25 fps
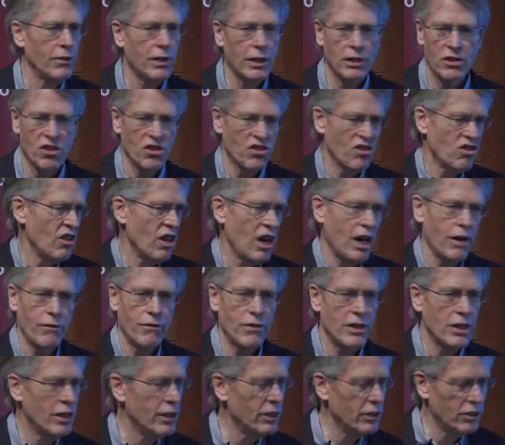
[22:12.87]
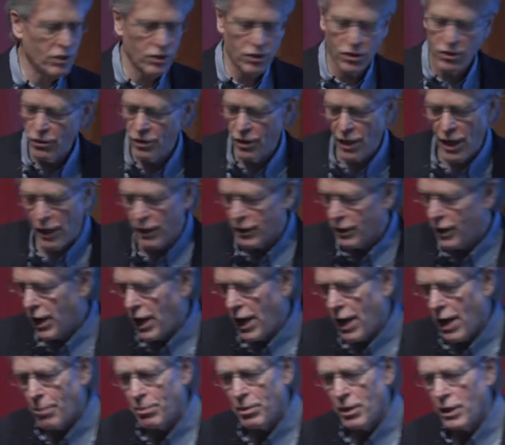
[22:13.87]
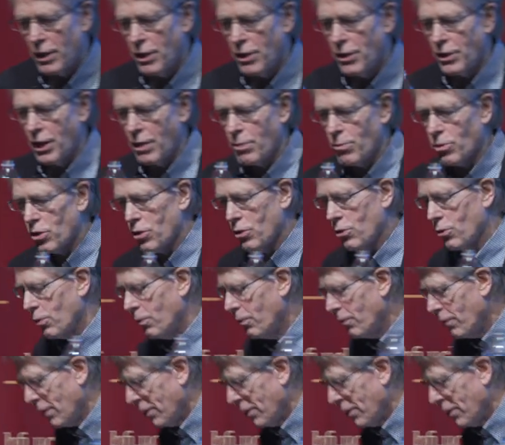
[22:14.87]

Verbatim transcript: That's just not, that's just not going to happen anytime soon.